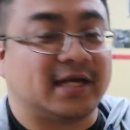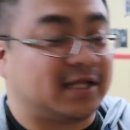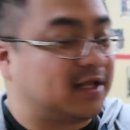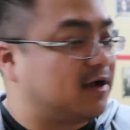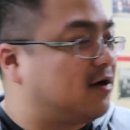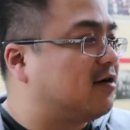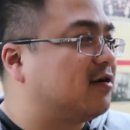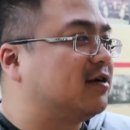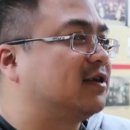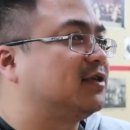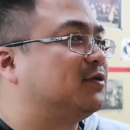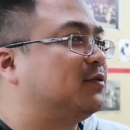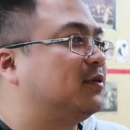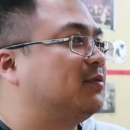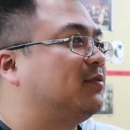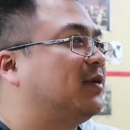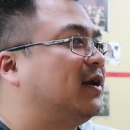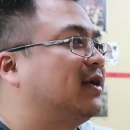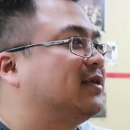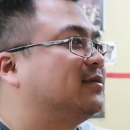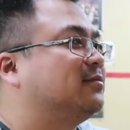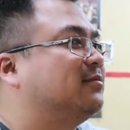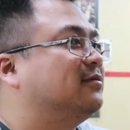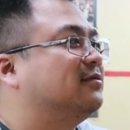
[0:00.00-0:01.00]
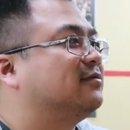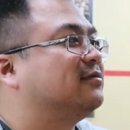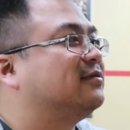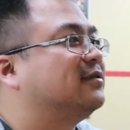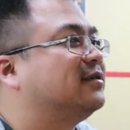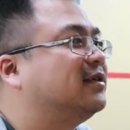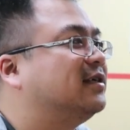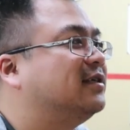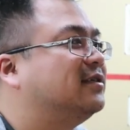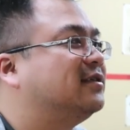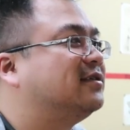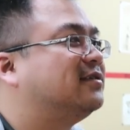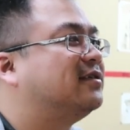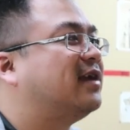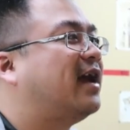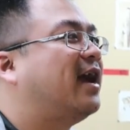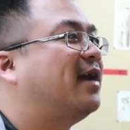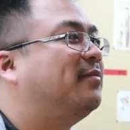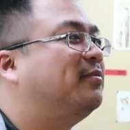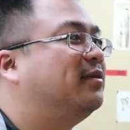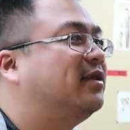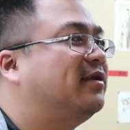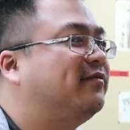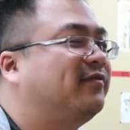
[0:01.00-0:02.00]
Yeah, the hardest one possible, because
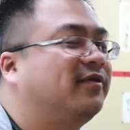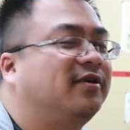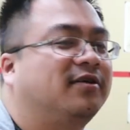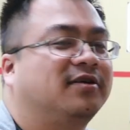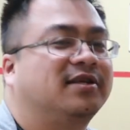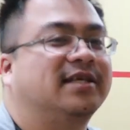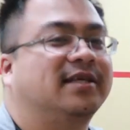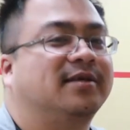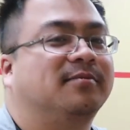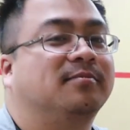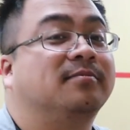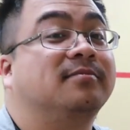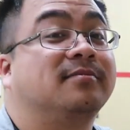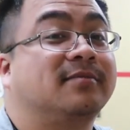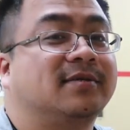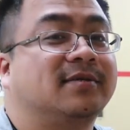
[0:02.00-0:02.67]
I believe in our team.